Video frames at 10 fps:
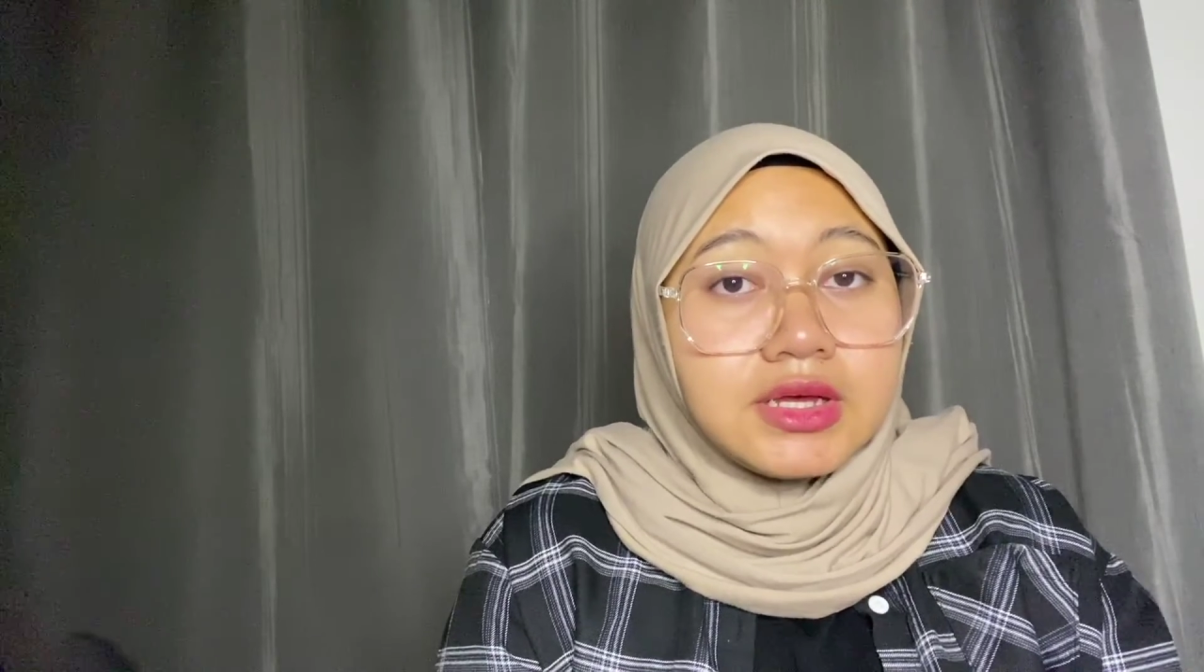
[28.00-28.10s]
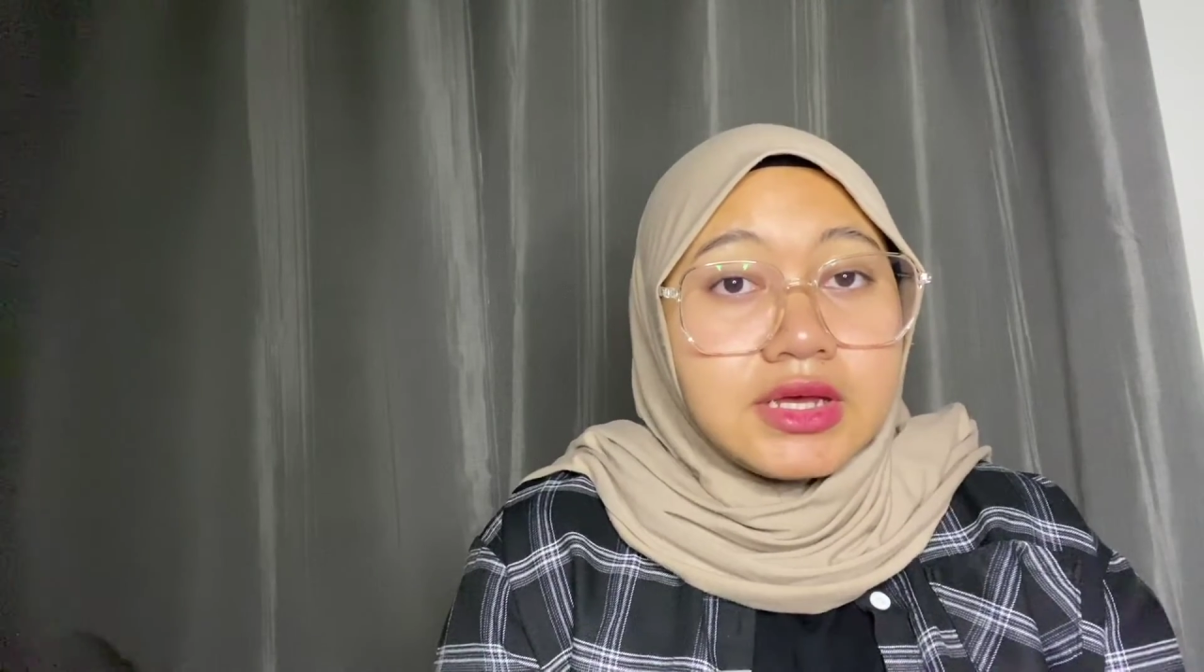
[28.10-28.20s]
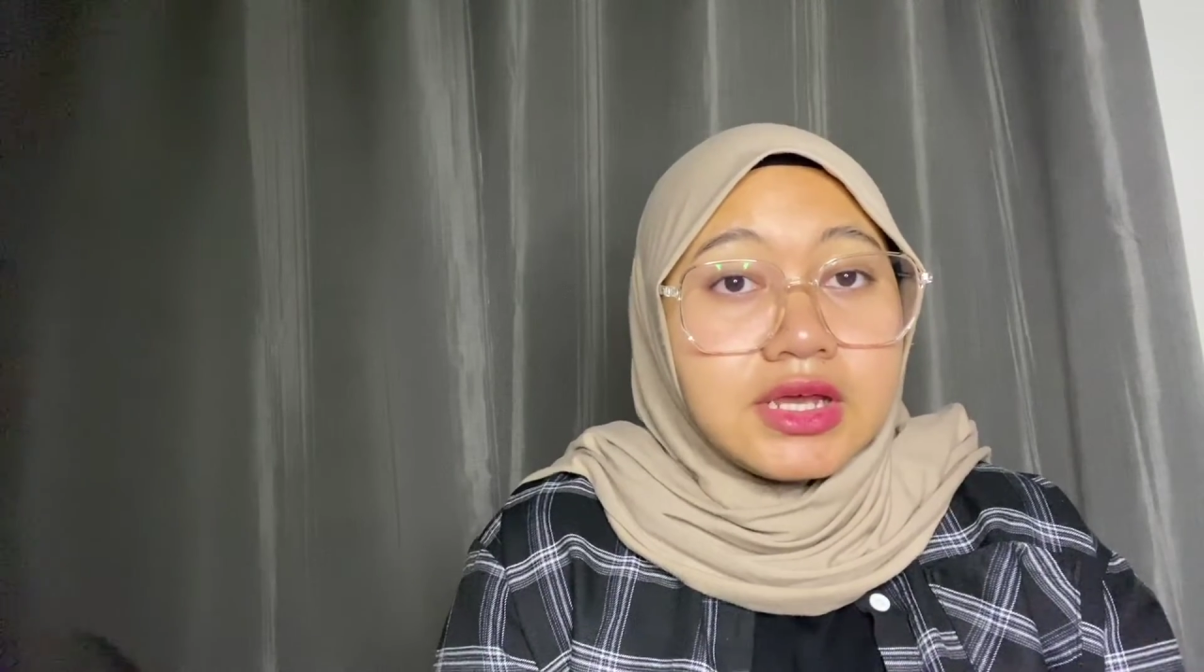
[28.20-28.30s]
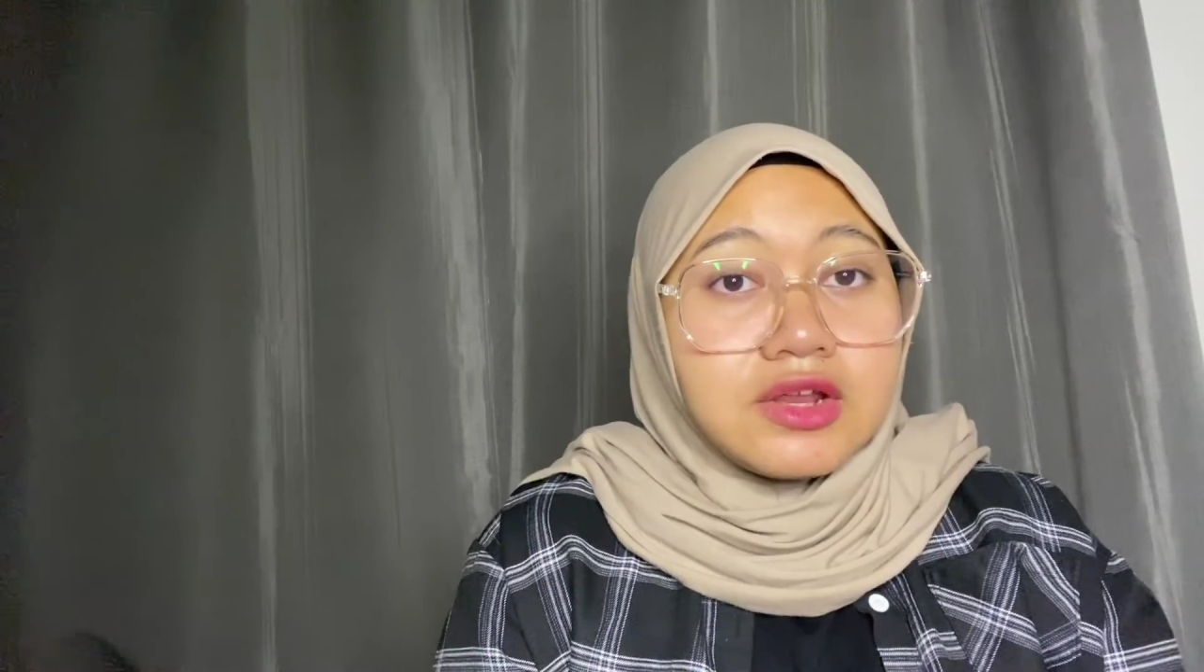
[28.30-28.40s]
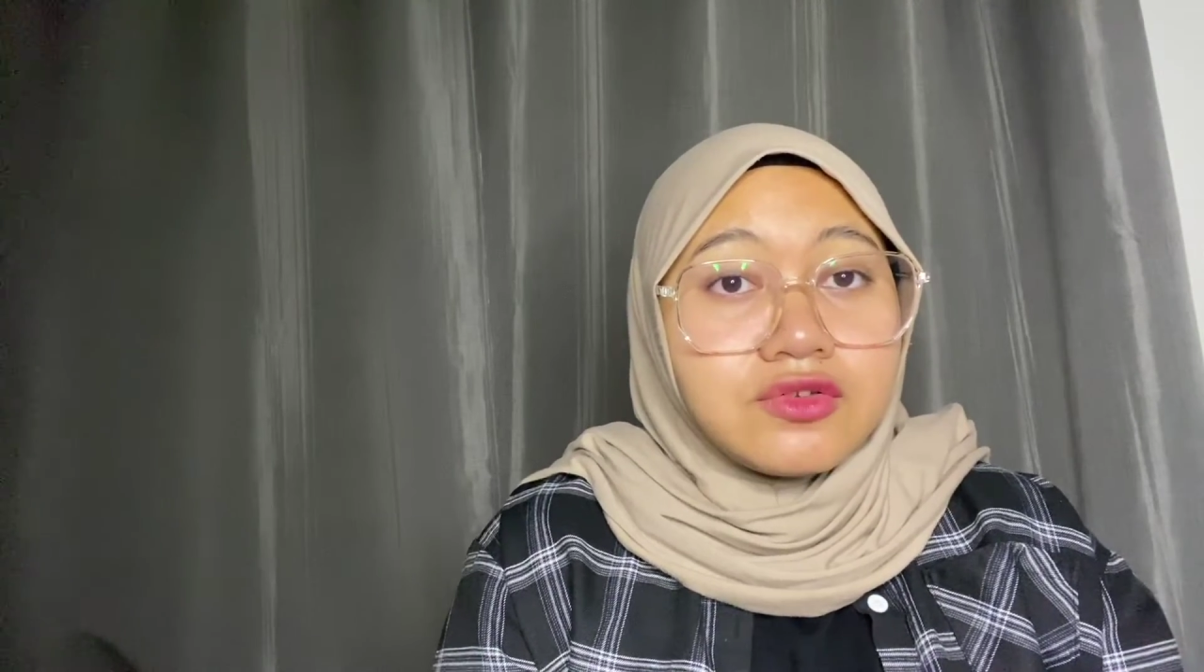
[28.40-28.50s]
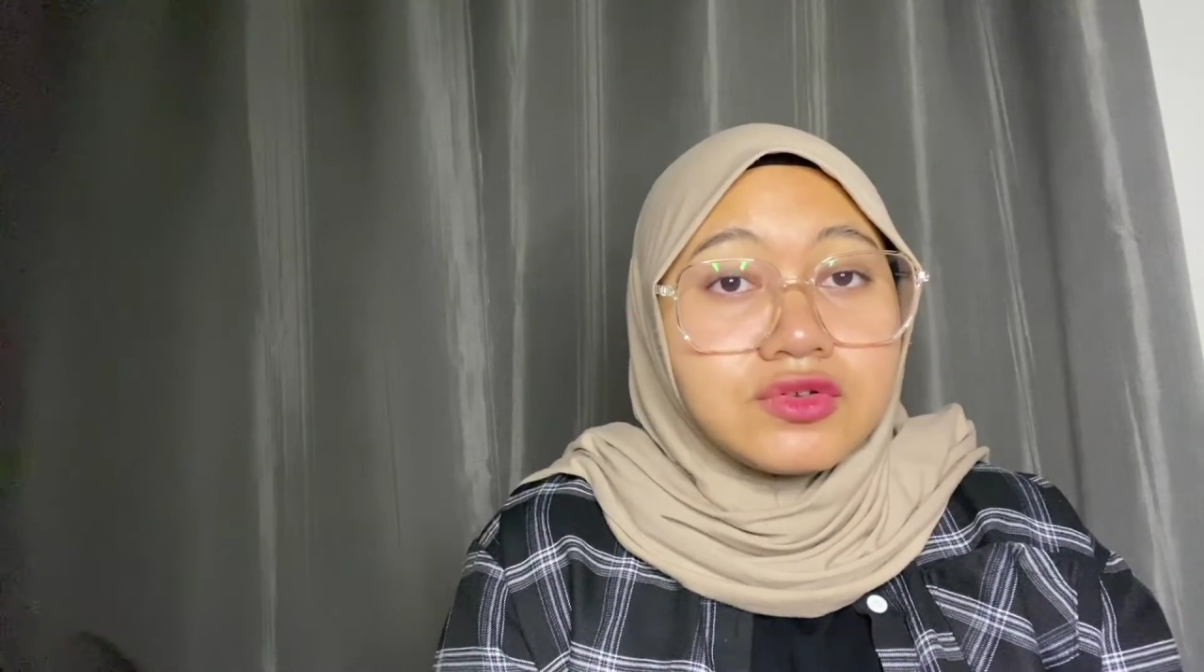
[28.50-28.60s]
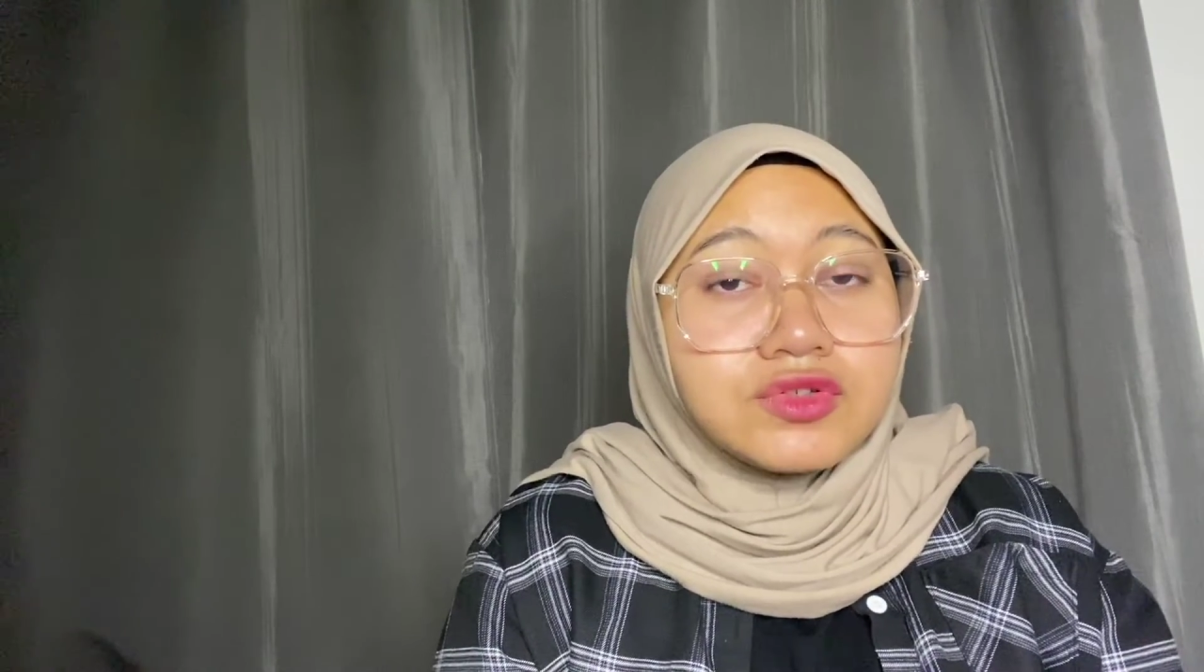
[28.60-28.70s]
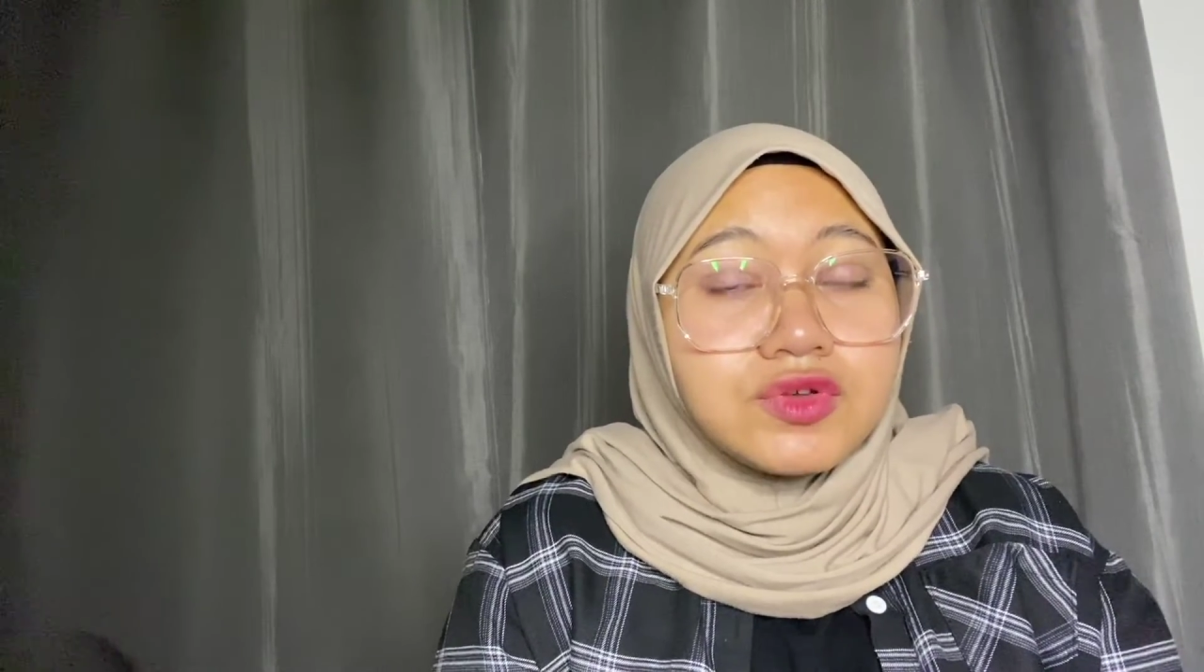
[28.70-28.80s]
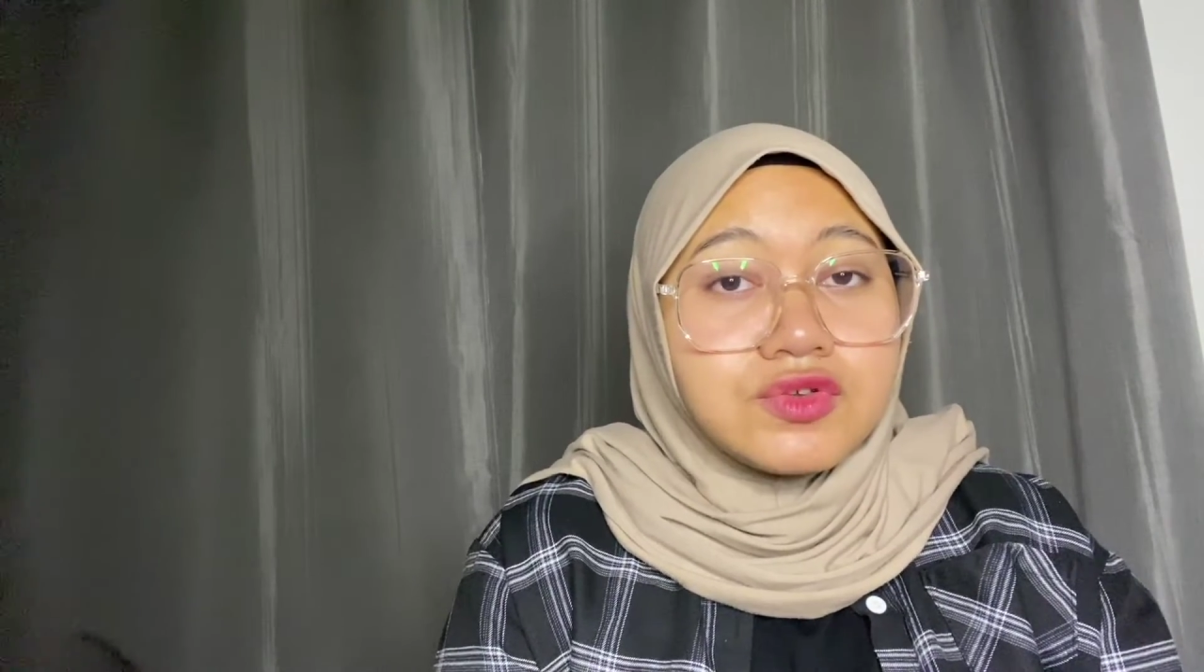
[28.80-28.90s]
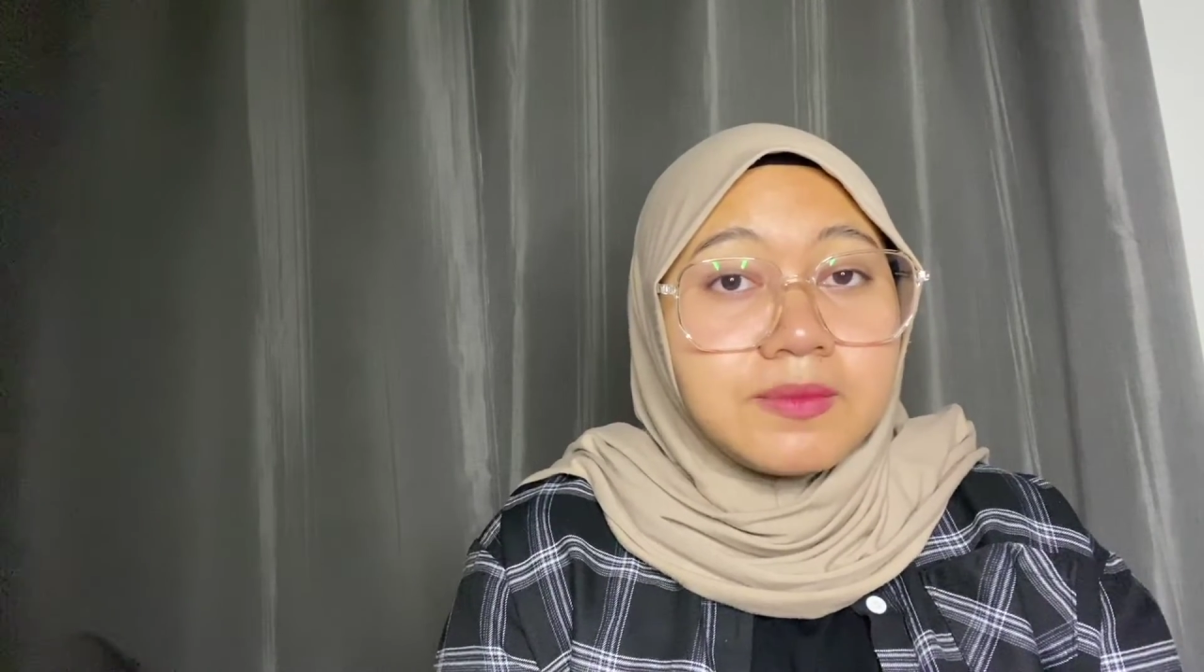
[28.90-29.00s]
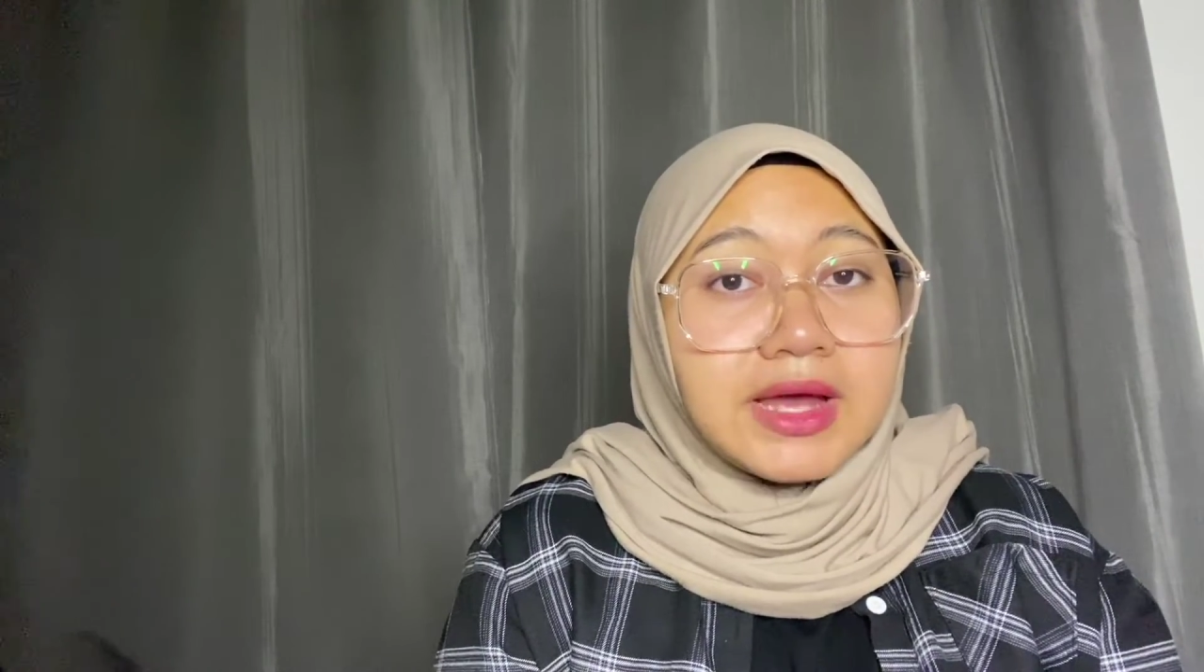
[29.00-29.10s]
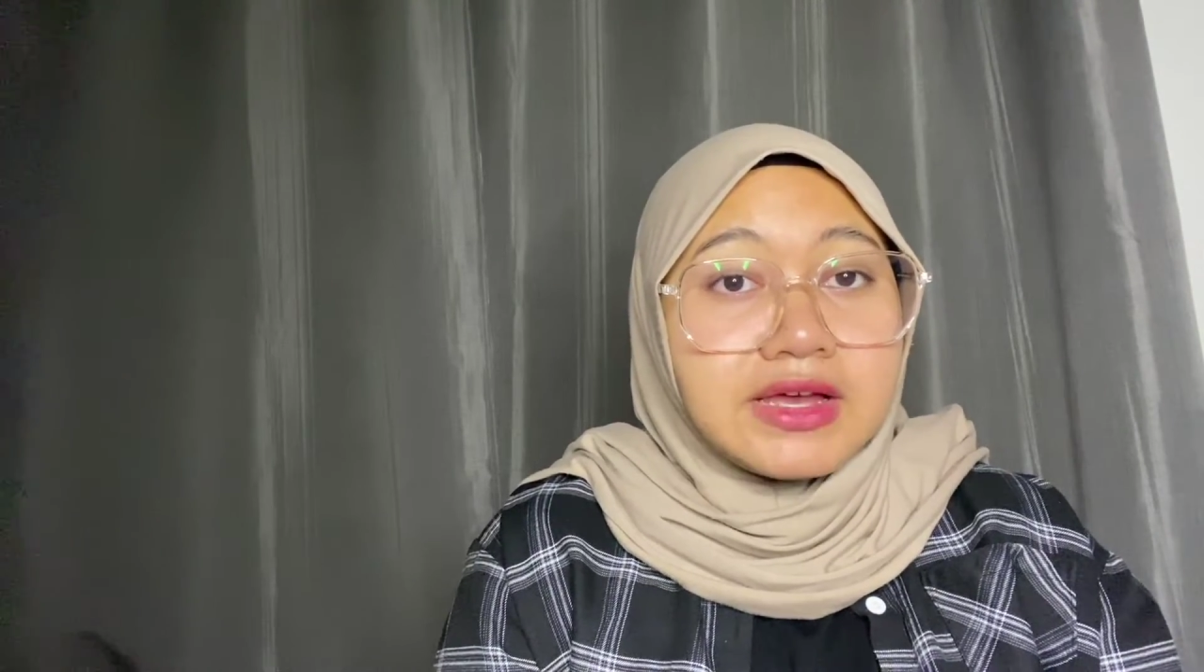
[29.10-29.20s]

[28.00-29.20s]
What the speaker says: It is also used by